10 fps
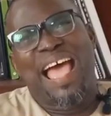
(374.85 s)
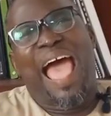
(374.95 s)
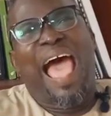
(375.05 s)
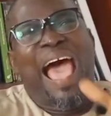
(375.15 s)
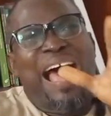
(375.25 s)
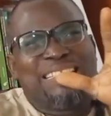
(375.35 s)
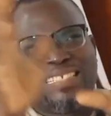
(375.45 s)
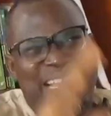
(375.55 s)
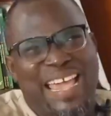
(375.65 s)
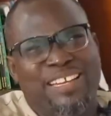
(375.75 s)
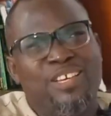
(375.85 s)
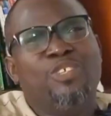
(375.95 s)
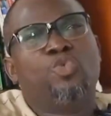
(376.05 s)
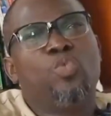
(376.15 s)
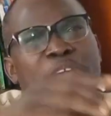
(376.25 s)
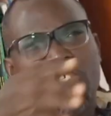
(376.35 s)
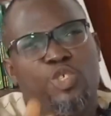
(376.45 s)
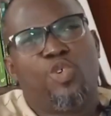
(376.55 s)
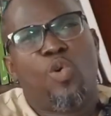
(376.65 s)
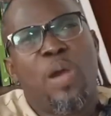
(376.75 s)
are assigned to
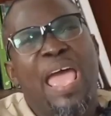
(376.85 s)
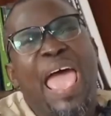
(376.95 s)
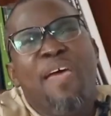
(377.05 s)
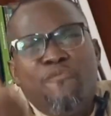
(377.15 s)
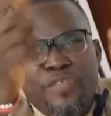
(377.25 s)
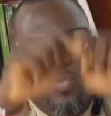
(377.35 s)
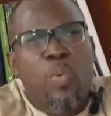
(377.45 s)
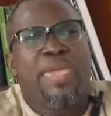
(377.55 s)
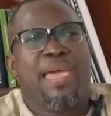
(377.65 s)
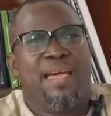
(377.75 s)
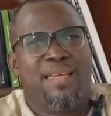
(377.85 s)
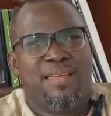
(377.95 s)
ensure every worker